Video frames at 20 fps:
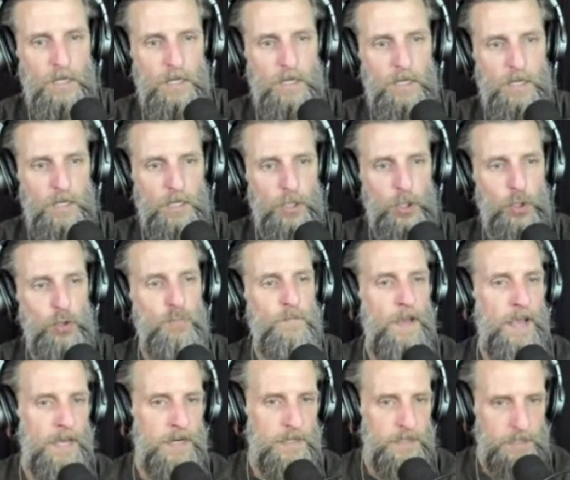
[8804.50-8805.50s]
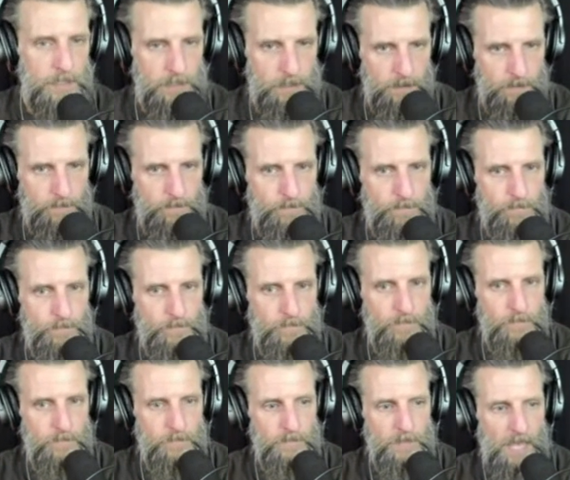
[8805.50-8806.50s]
humanity
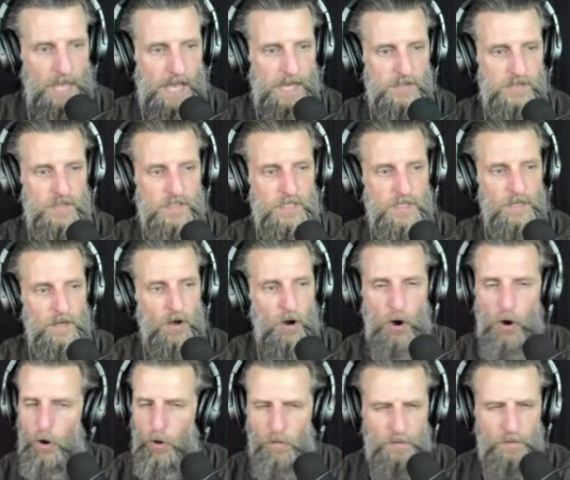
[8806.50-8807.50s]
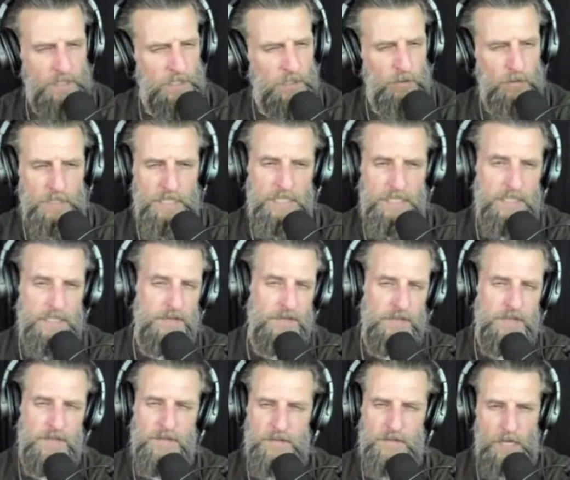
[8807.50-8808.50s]
has all the ingredients
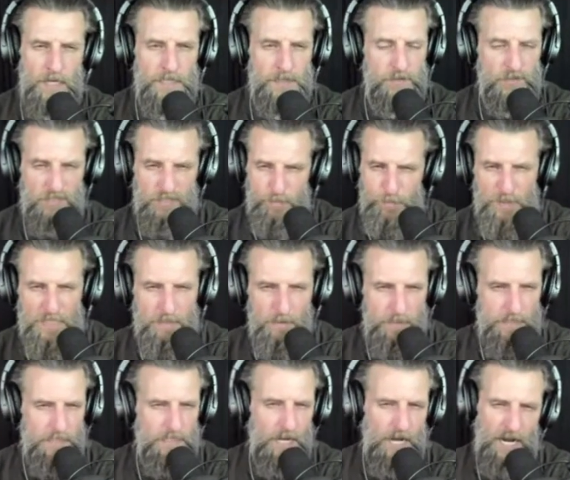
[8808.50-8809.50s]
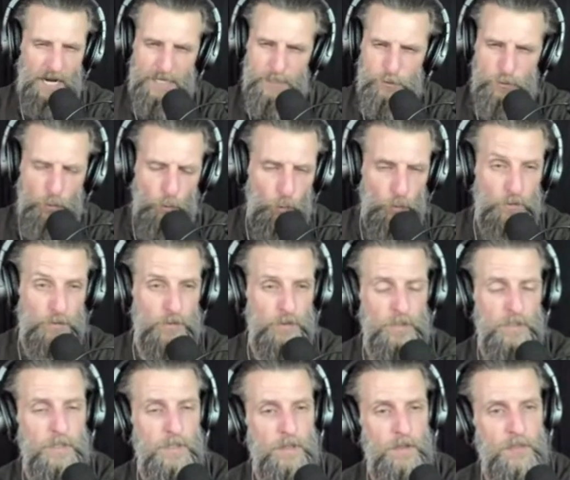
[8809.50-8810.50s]
inside spirit, higher order,
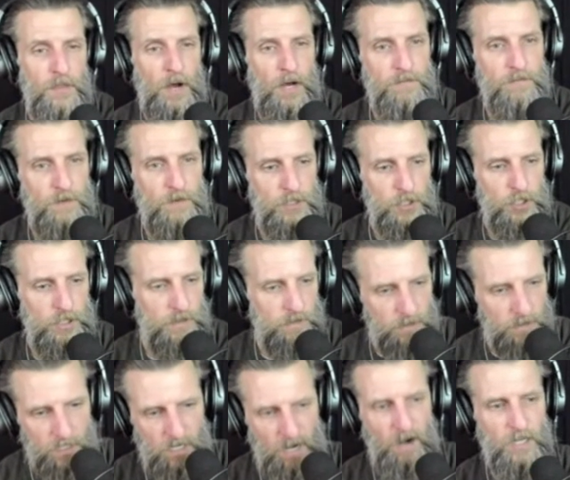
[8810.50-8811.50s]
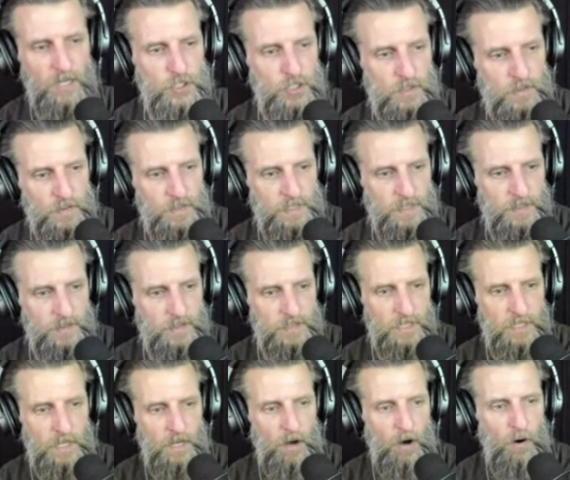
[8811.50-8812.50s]
thought function, consciousness,
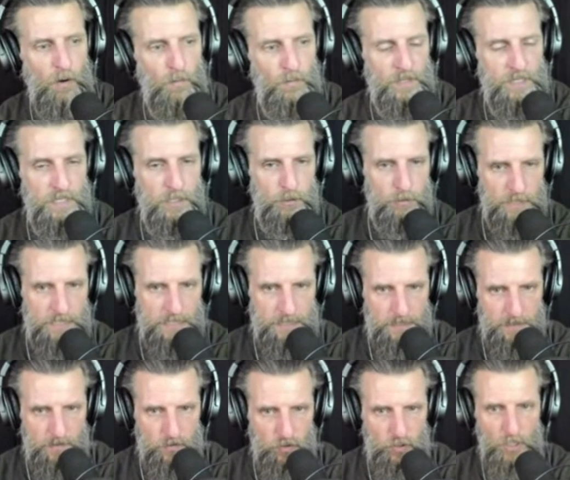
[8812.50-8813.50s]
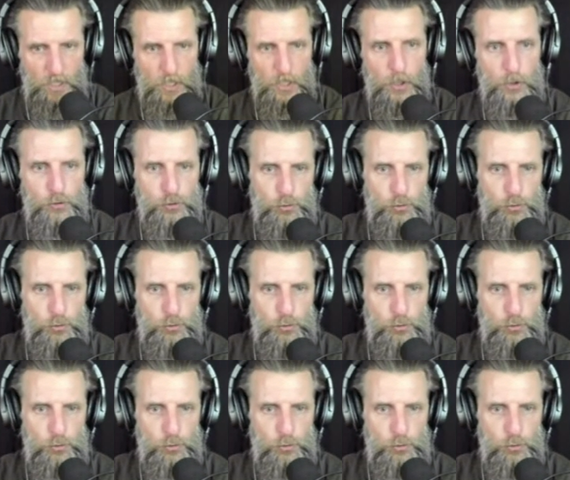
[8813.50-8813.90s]
all the ingredients to